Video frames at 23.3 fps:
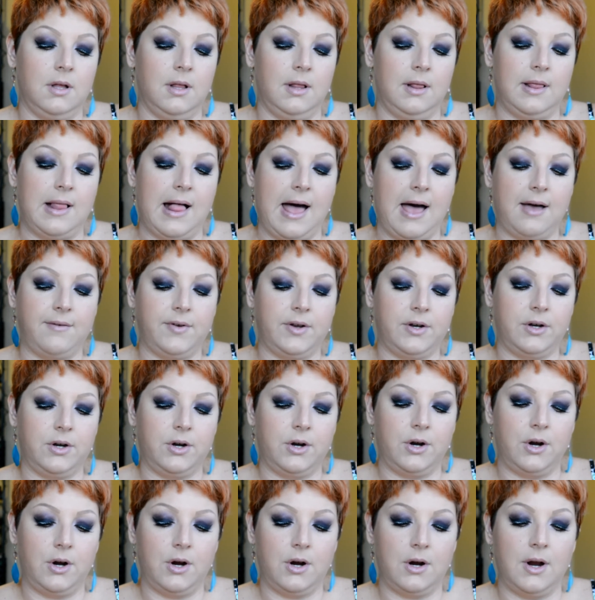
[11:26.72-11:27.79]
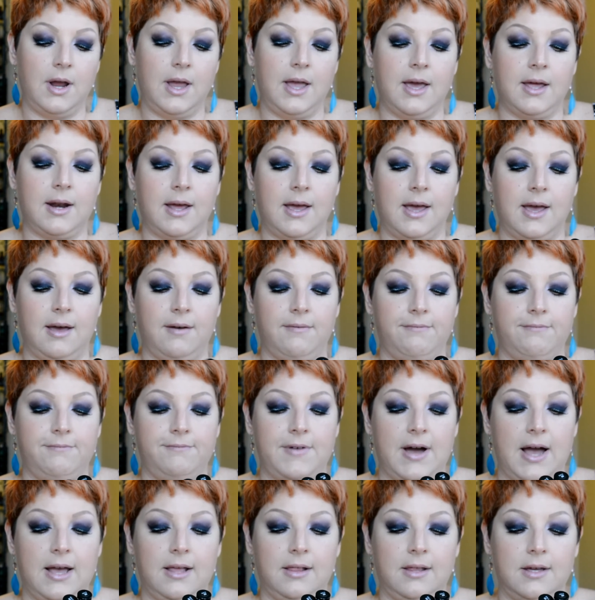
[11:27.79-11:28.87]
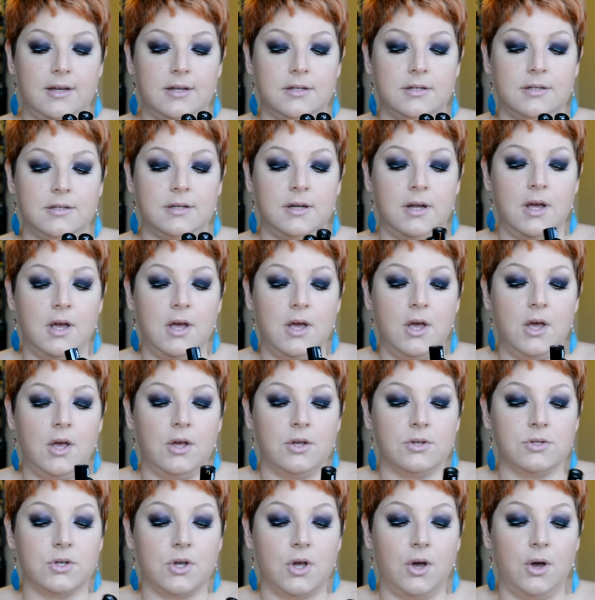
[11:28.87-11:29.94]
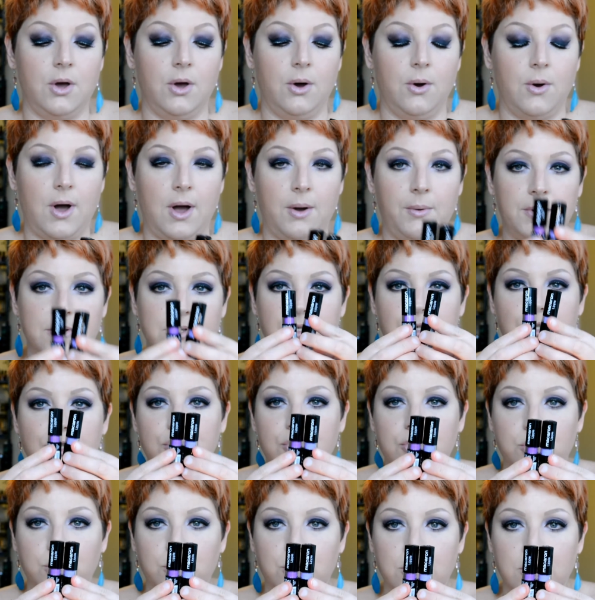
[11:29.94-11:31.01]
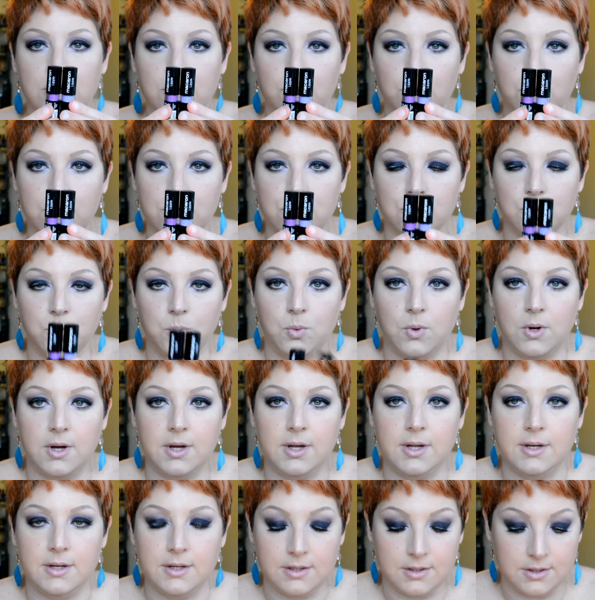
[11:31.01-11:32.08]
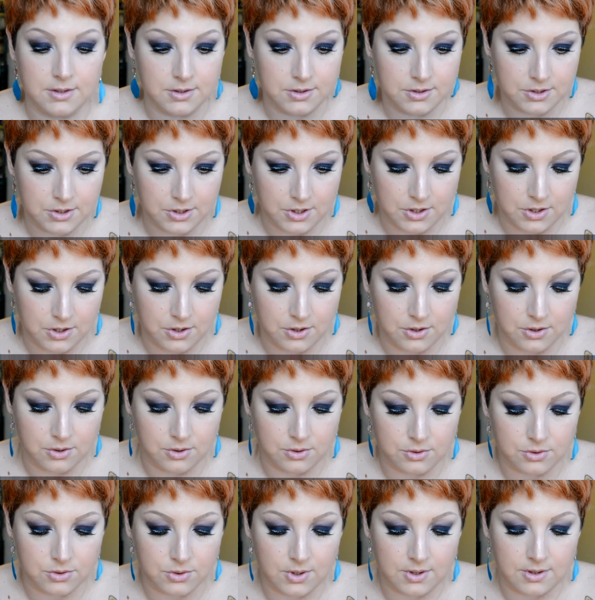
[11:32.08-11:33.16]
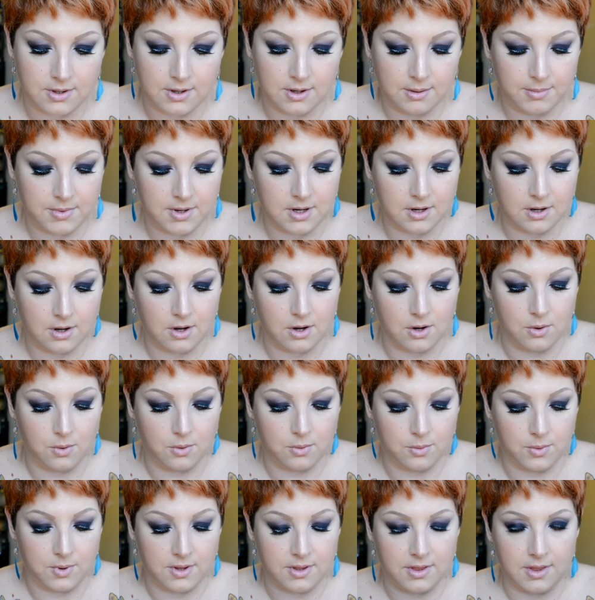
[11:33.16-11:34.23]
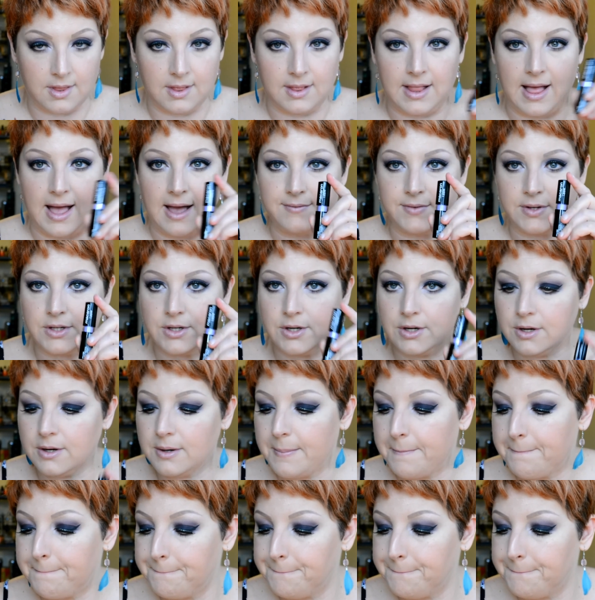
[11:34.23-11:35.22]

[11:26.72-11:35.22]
lavender and I have violet. So I wasn't sure which one to use, so I think I'm going to go with lavender.